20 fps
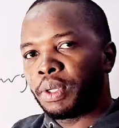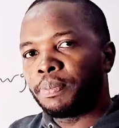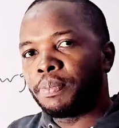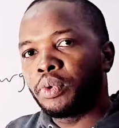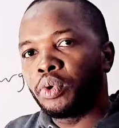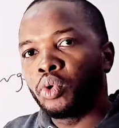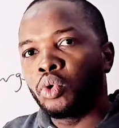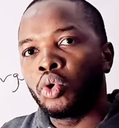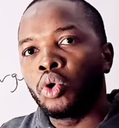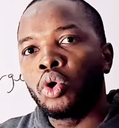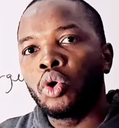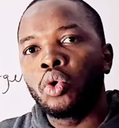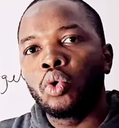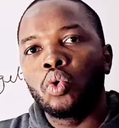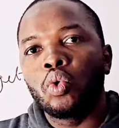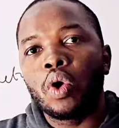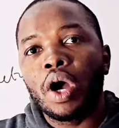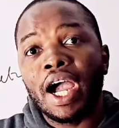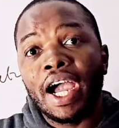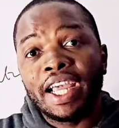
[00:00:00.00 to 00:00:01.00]
people
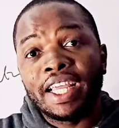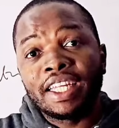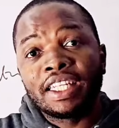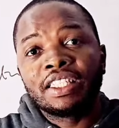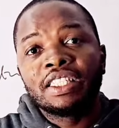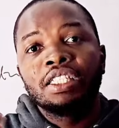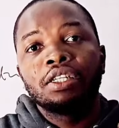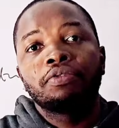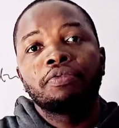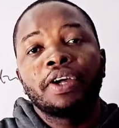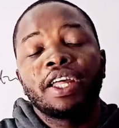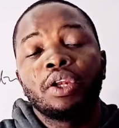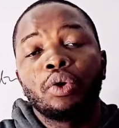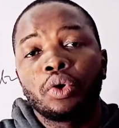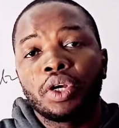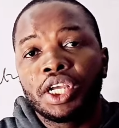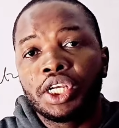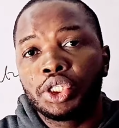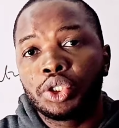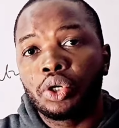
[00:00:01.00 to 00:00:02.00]
who are in different
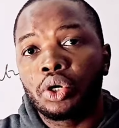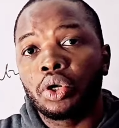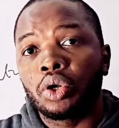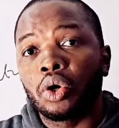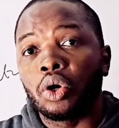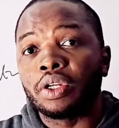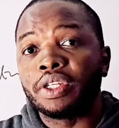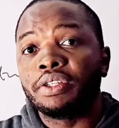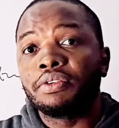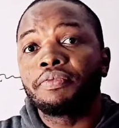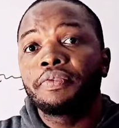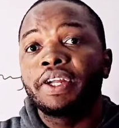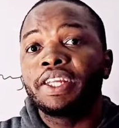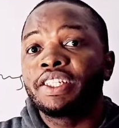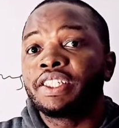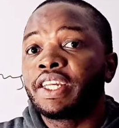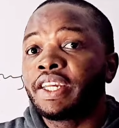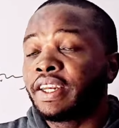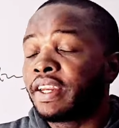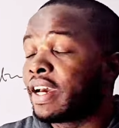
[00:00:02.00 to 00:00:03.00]
location or
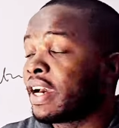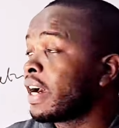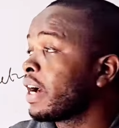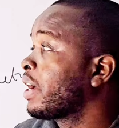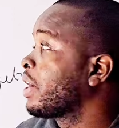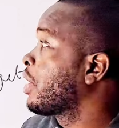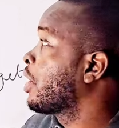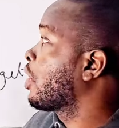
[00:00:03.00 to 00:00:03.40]
different gender